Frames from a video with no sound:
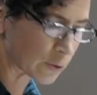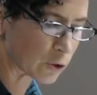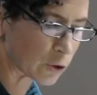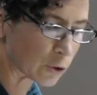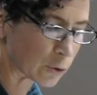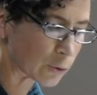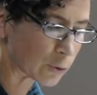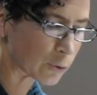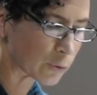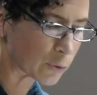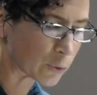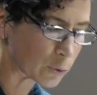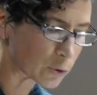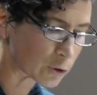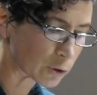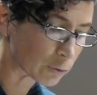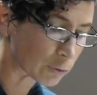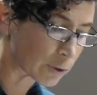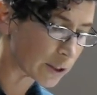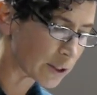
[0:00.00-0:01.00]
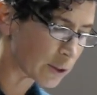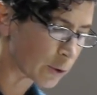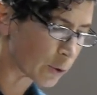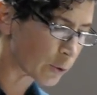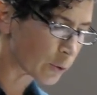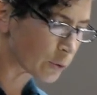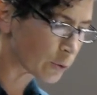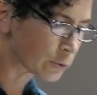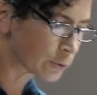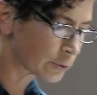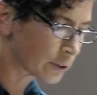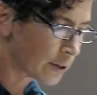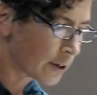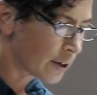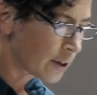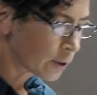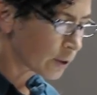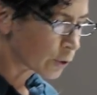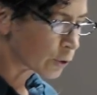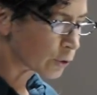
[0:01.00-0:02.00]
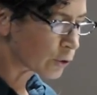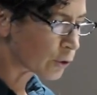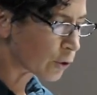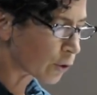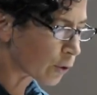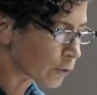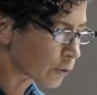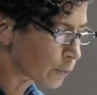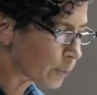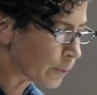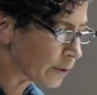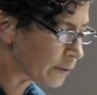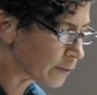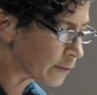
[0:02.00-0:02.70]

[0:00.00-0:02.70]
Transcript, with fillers: to future recall could not have been